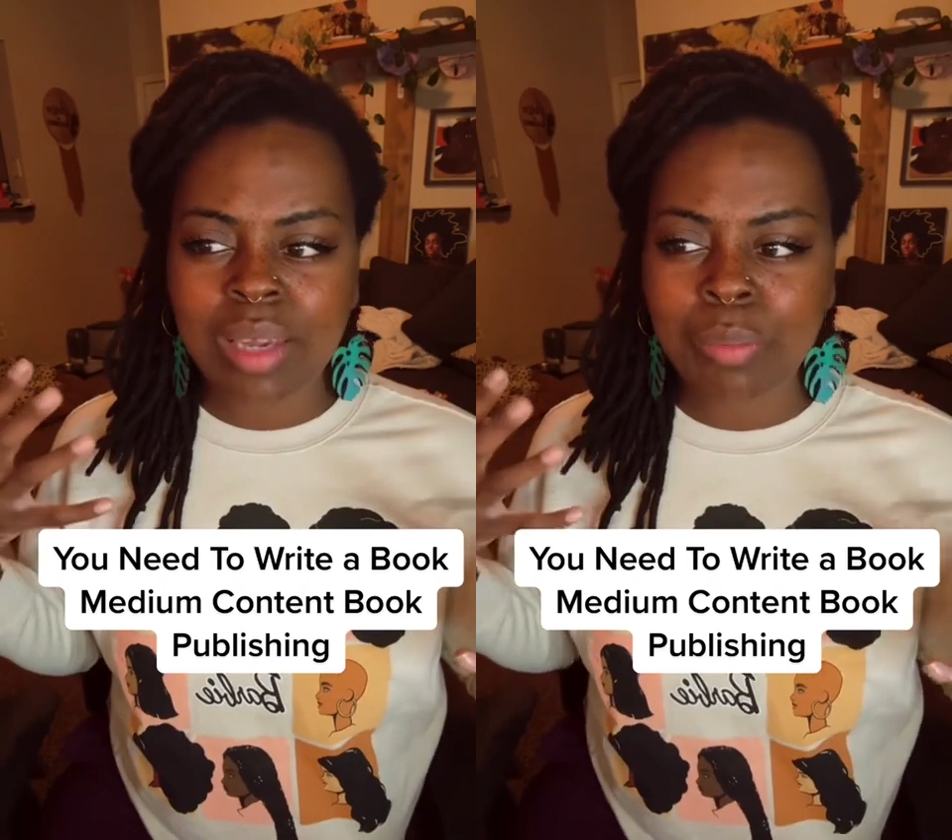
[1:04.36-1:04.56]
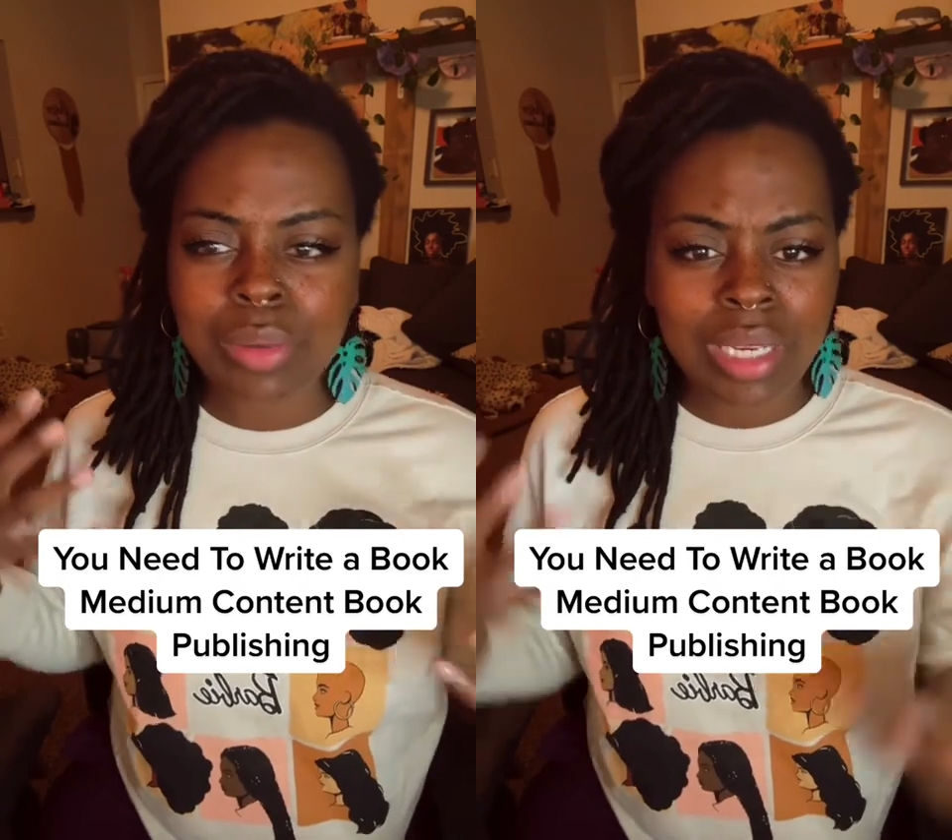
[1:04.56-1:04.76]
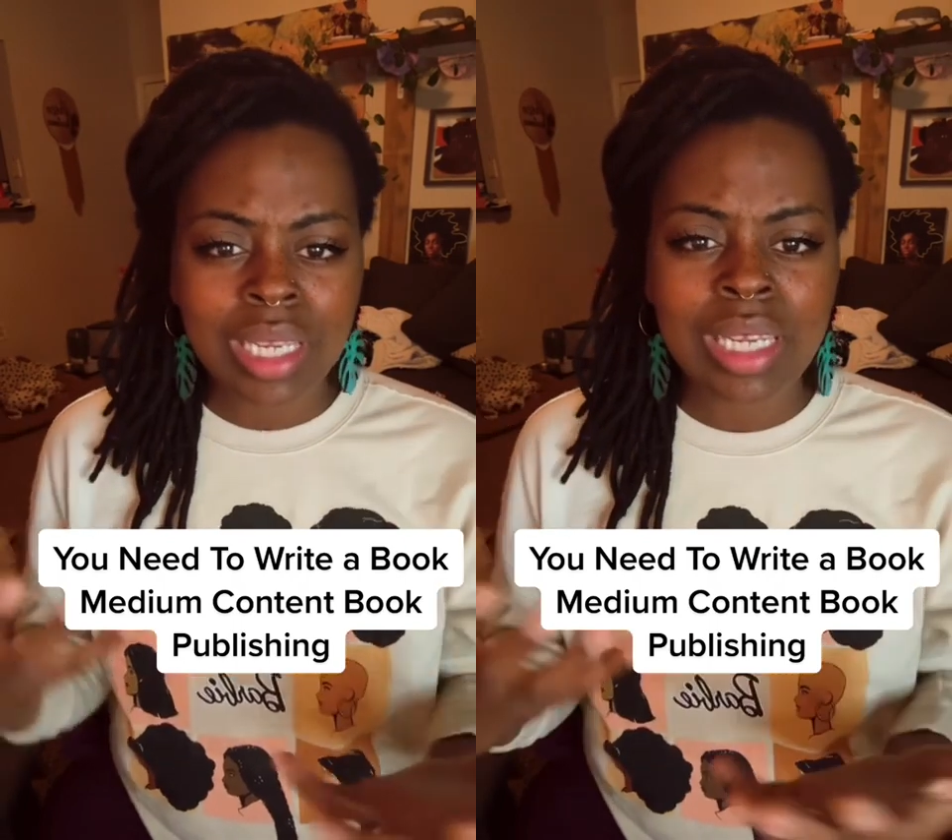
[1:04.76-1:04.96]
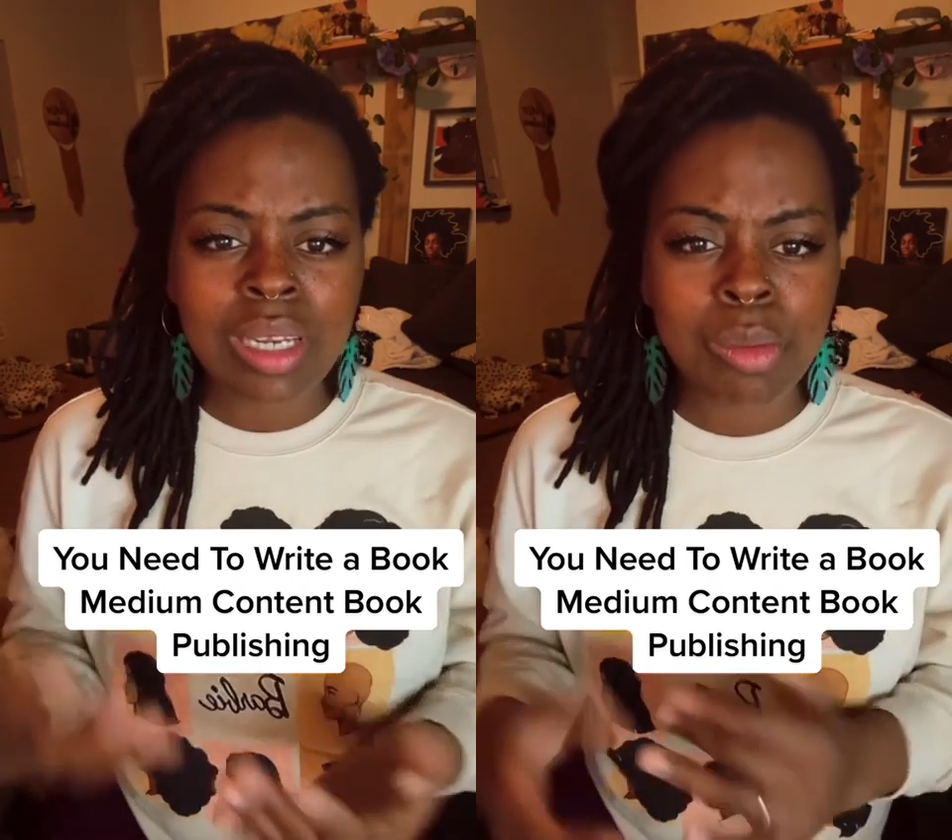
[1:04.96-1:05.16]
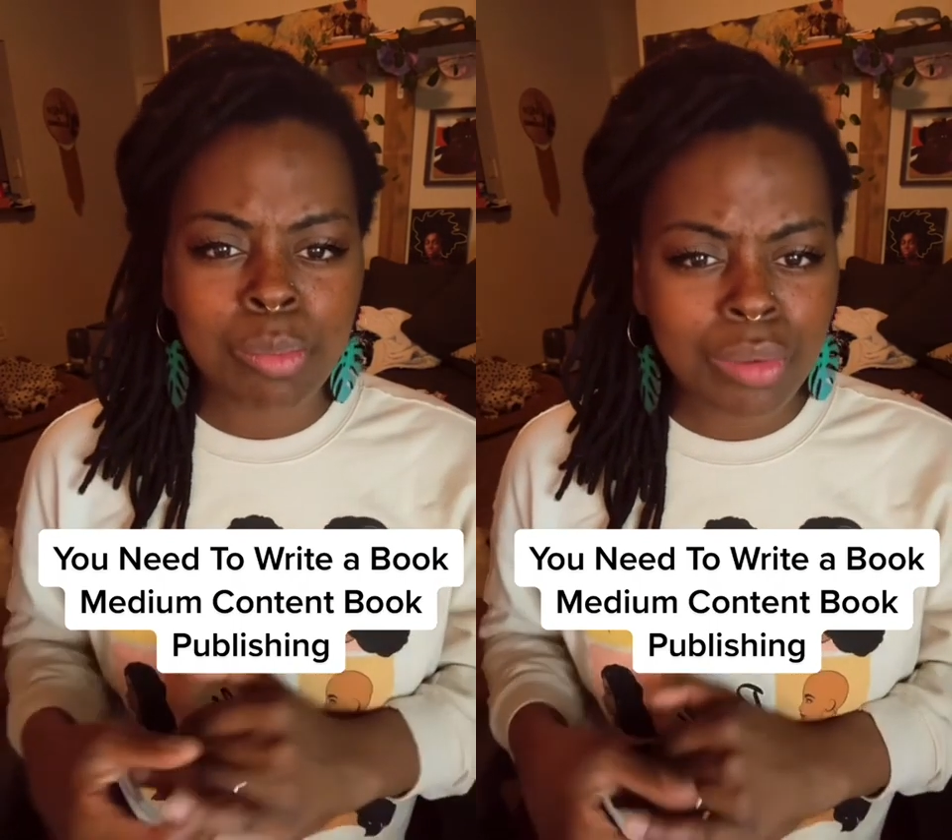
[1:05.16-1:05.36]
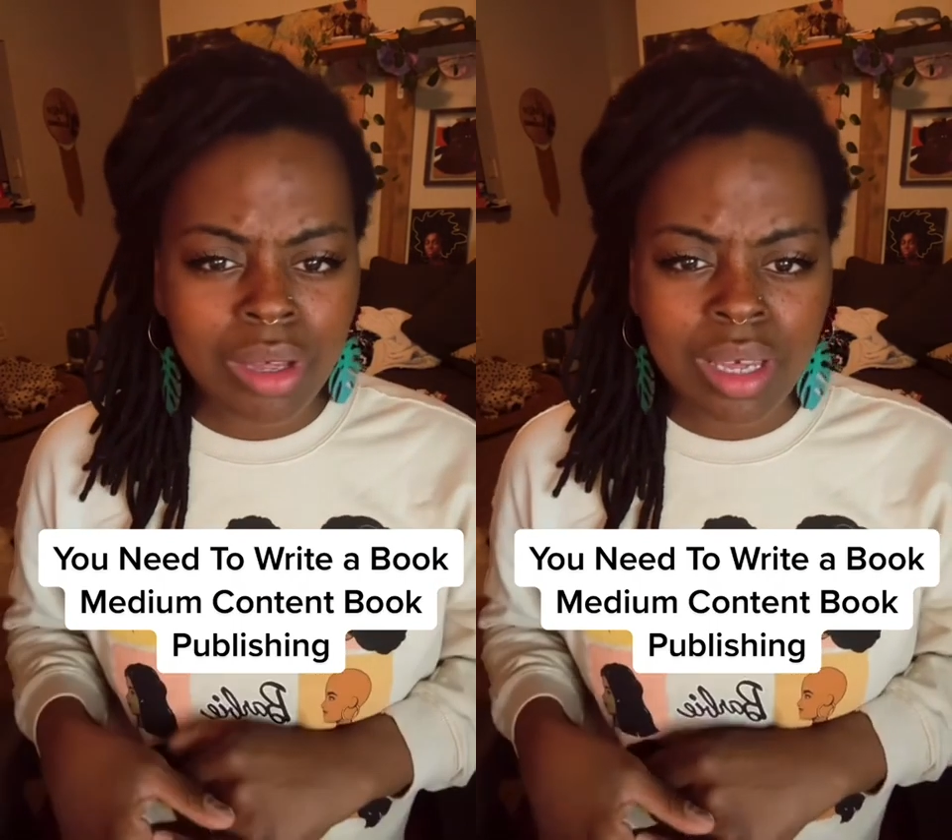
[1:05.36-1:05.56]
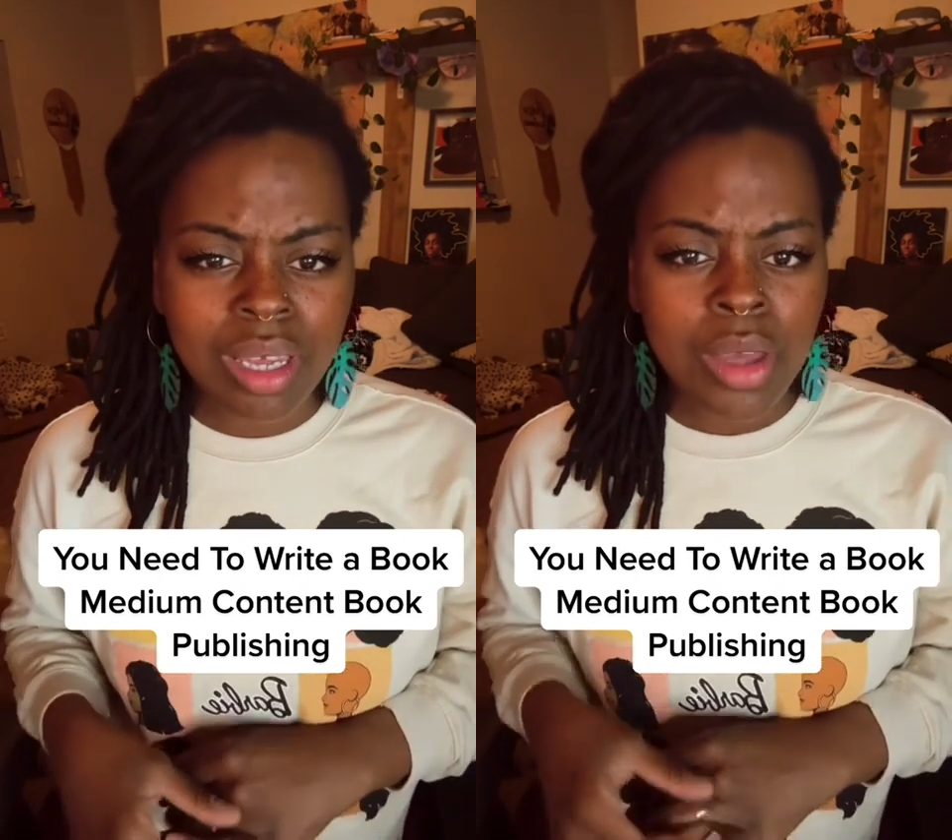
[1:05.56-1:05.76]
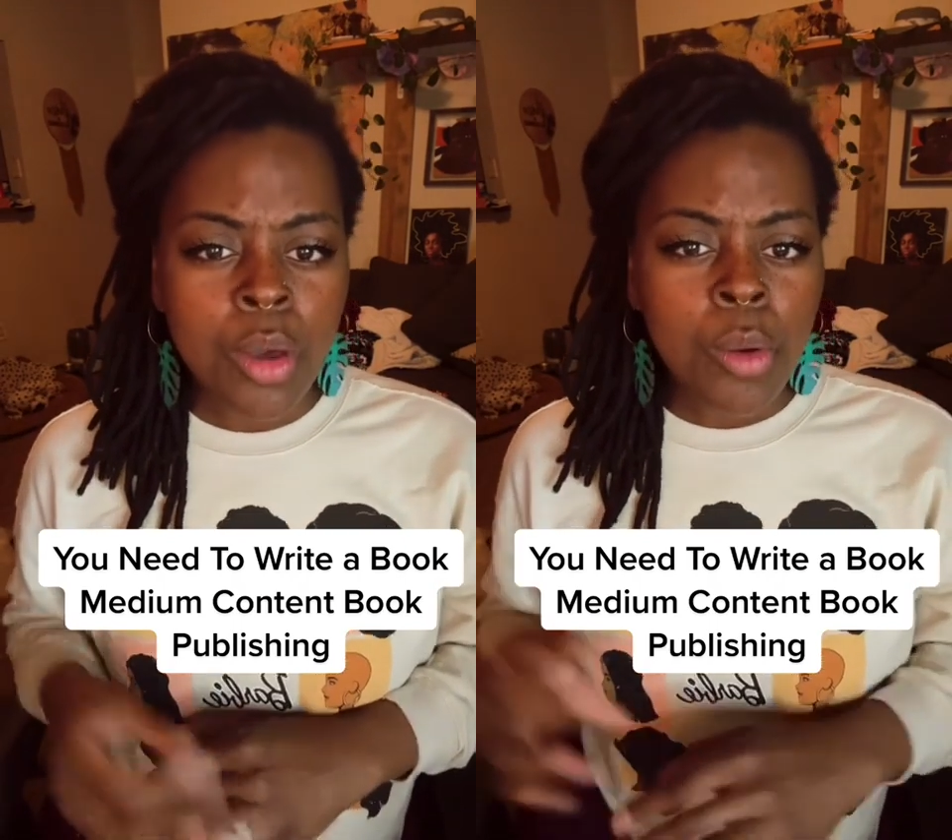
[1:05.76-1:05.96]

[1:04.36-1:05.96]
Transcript: putting it in a book,